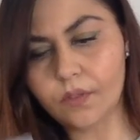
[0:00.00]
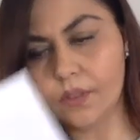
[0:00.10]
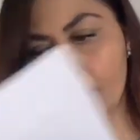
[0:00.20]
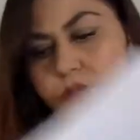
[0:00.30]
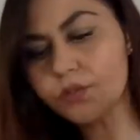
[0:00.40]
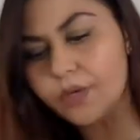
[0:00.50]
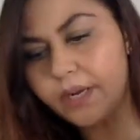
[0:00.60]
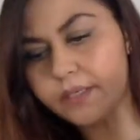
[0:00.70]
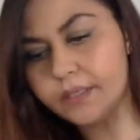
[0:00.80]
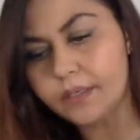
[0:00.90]
this
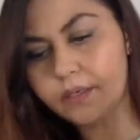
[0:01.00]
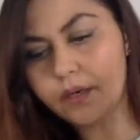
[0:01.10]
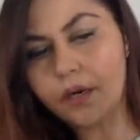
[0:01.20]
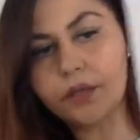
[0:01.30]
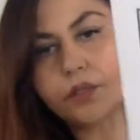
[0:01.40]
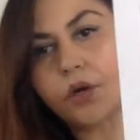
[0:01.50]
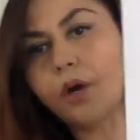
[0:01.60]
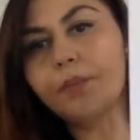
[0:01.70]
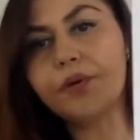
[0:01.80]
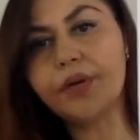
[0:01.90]
right here are the
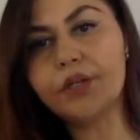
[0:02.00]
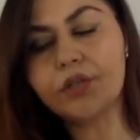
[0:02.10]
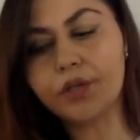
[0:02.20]
operation